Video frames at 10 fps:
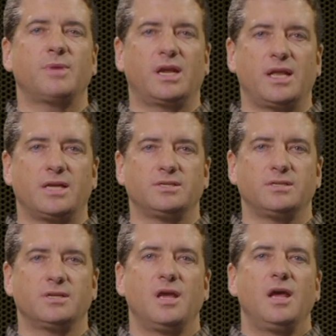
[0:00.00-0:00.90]
in my
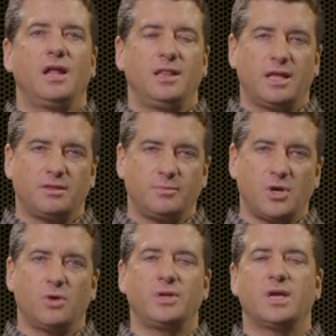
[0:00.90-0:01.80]
classes, let them
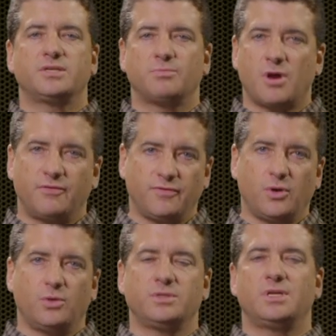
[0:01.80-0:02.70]
know, yes,
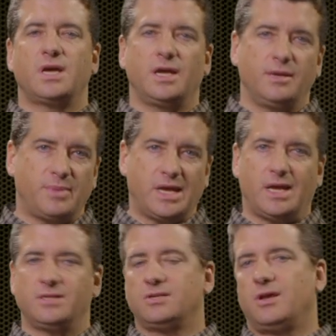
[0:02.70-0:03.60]
smartphones and
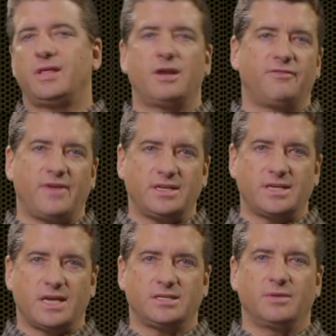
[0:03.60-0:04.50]
iPads and all that are
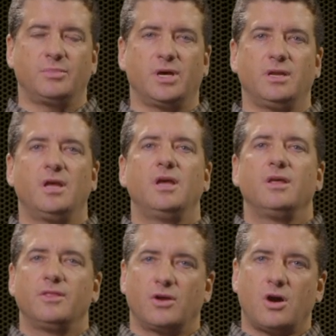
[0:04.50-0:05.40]
fantastic, but
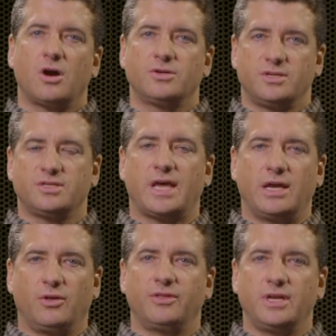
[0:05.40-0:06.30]
there are
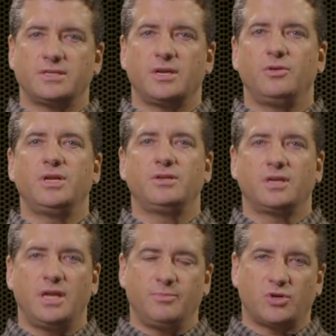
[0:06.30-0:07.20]
societal things that you need to
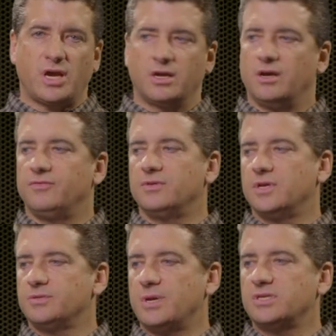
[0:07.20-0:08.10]
keep track of,
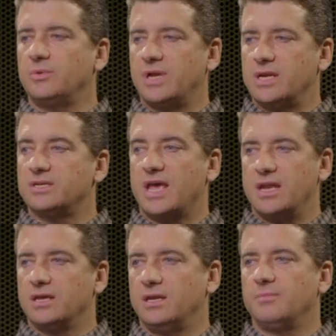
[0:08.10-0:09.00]
especially related to
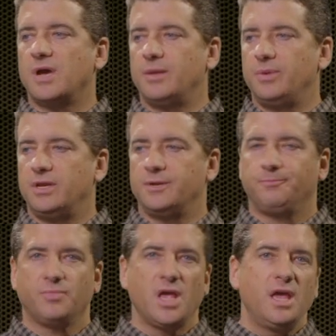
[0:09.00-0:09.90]
etiquette, in my opinion.
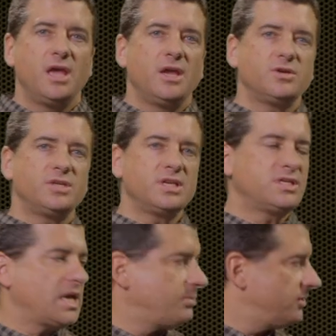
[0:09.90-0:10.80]
Here's an
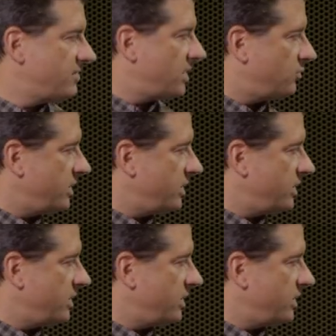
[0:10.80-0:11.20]
example of that